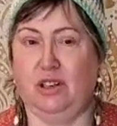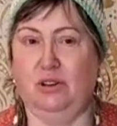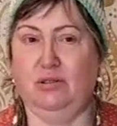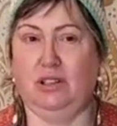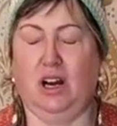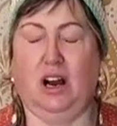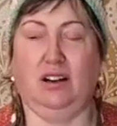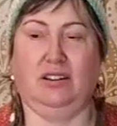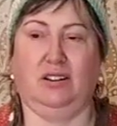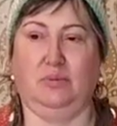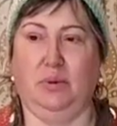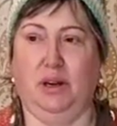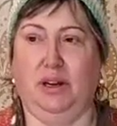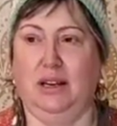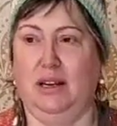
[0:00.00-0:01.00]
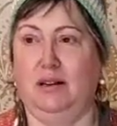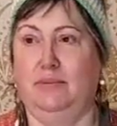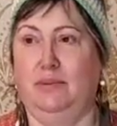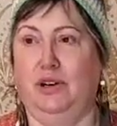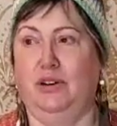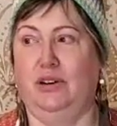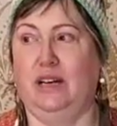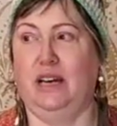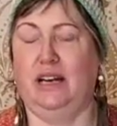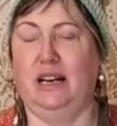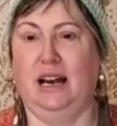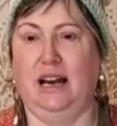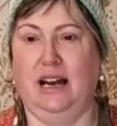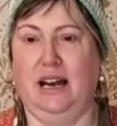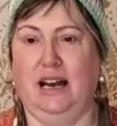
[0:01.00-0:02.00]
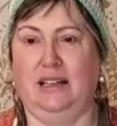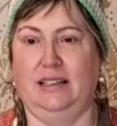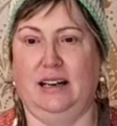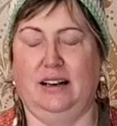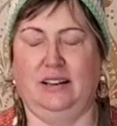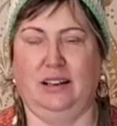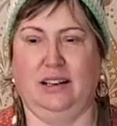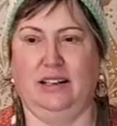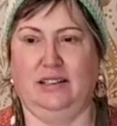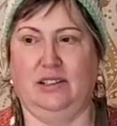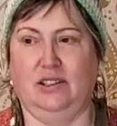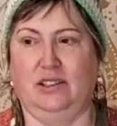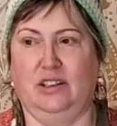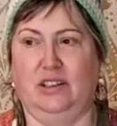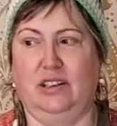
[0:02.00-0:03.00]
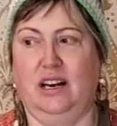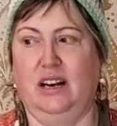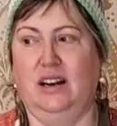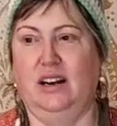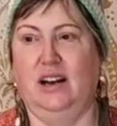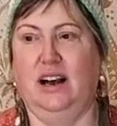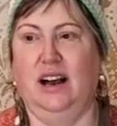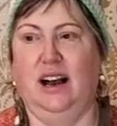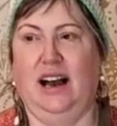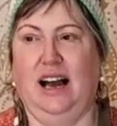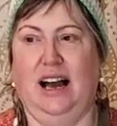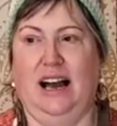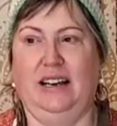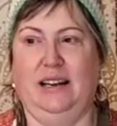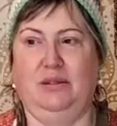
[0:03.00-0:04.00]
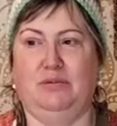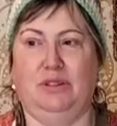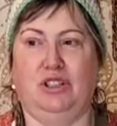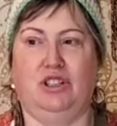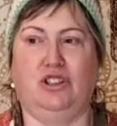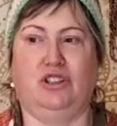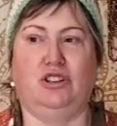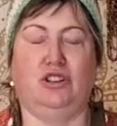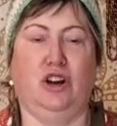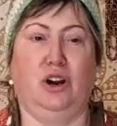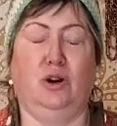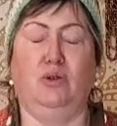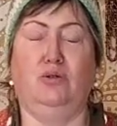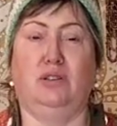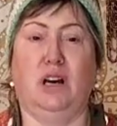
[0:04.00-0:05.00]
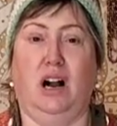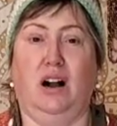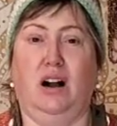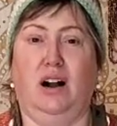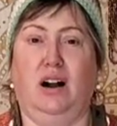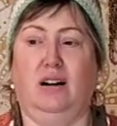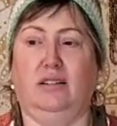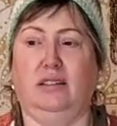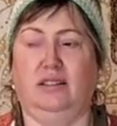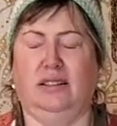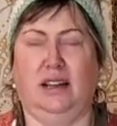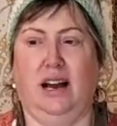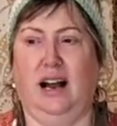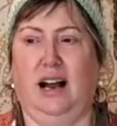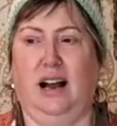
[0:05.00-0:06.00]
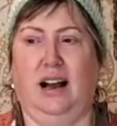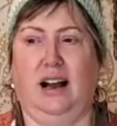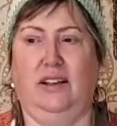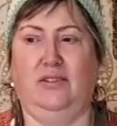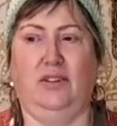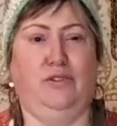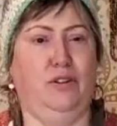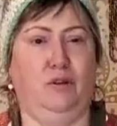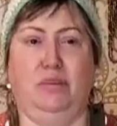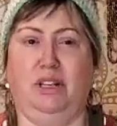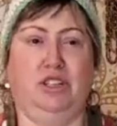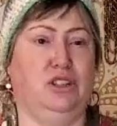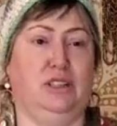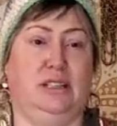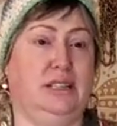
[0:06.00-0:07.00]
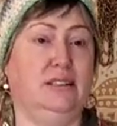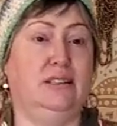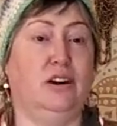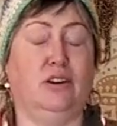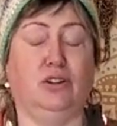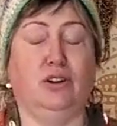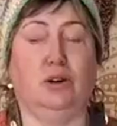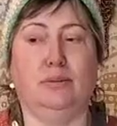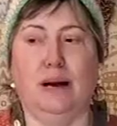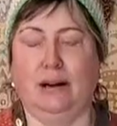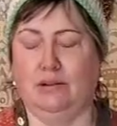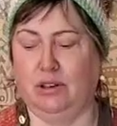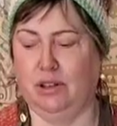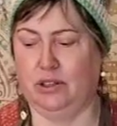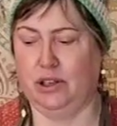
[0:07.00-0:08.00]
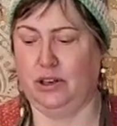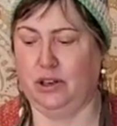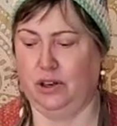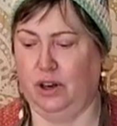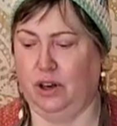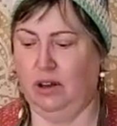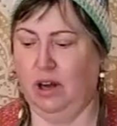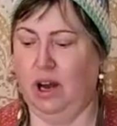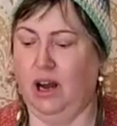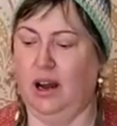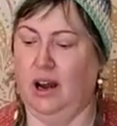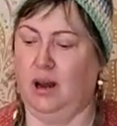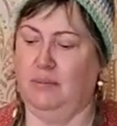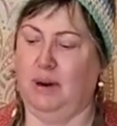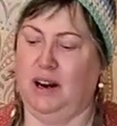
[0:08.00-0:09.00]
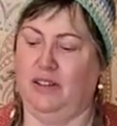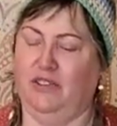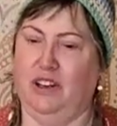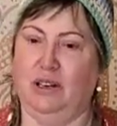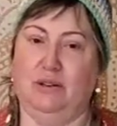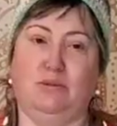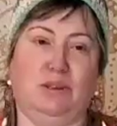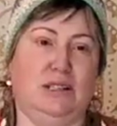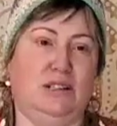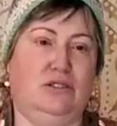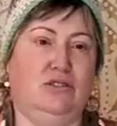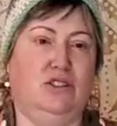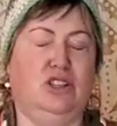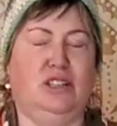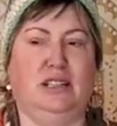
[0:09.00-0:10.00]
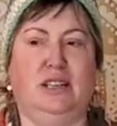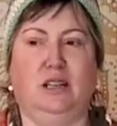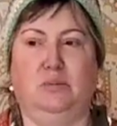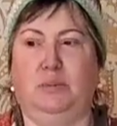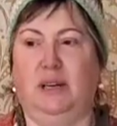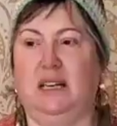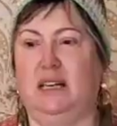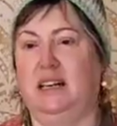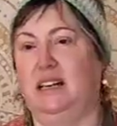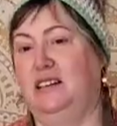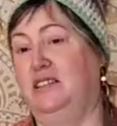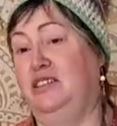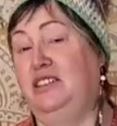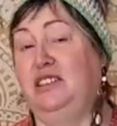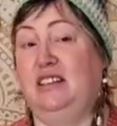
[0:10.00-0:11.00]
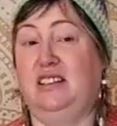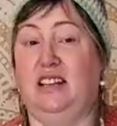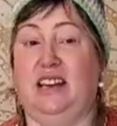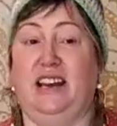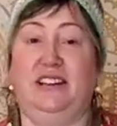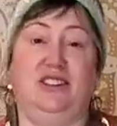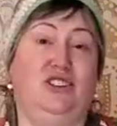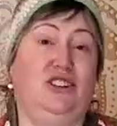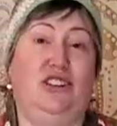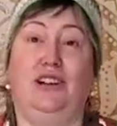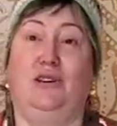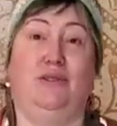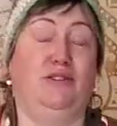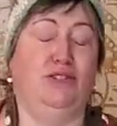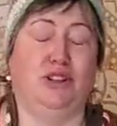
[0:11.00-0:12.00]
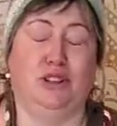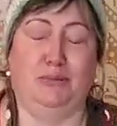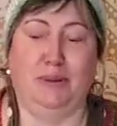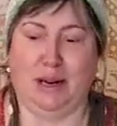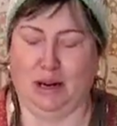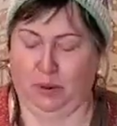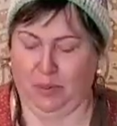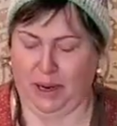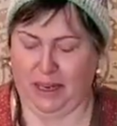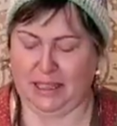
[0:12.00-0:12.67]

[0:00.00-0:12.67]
I got up early in the morning and I got it done and it was so dark that the filming just did not come out good at all. But I figured well, as long as you see the beginning and you see the end, you know what's on the middle bit.